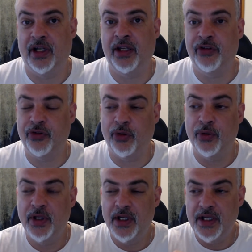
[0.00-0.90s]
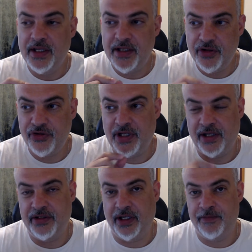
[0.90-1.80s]
And so here's the
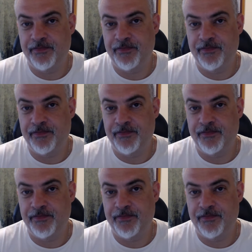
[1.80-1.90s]
idea.